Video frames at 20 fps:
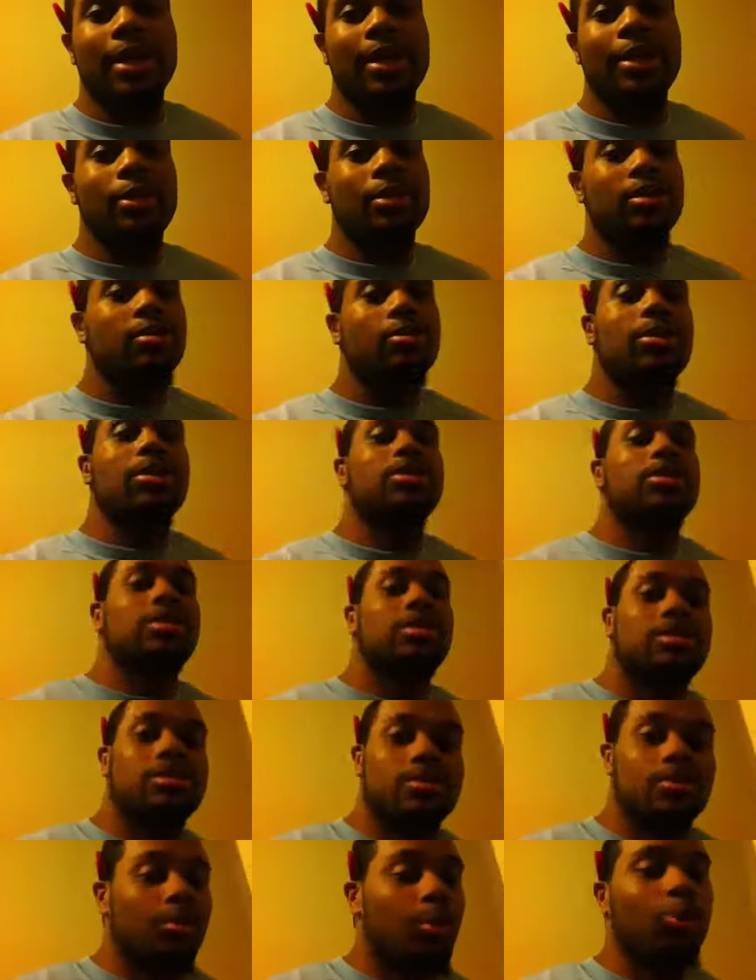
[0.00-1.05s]
They on some other,
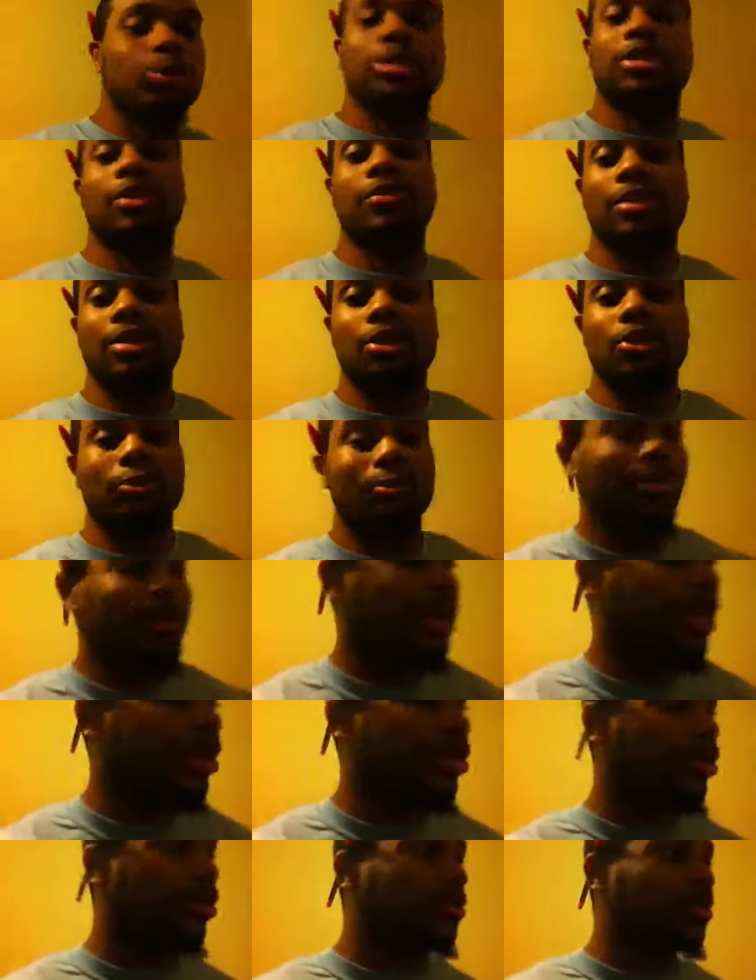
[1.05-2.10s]
most of the
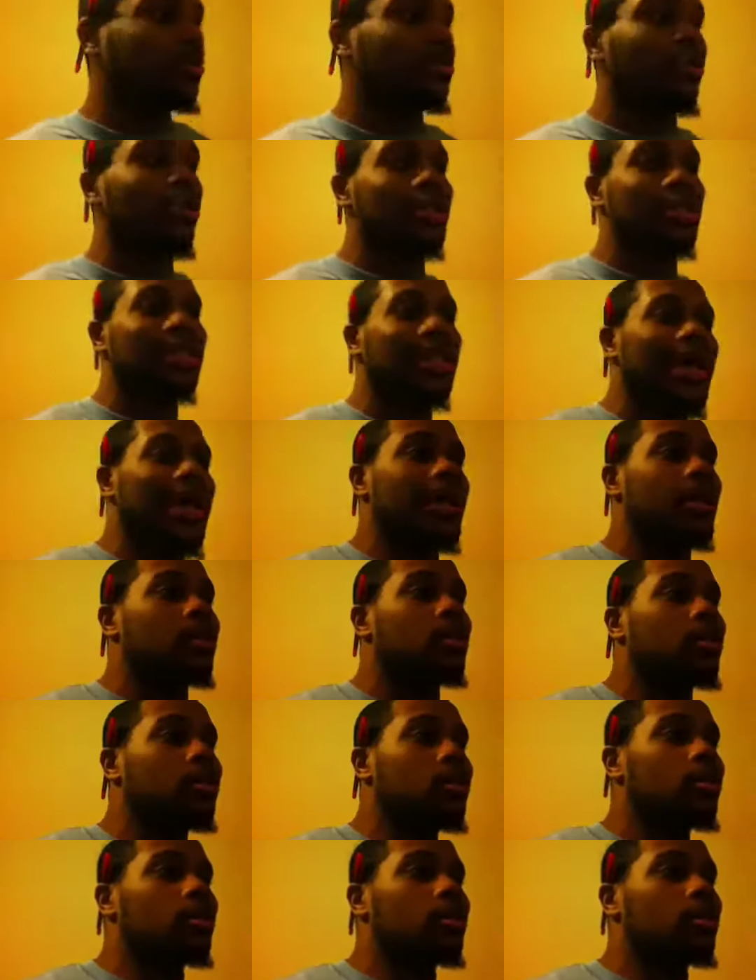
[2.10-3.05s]
Superman, you hear me? Them boys like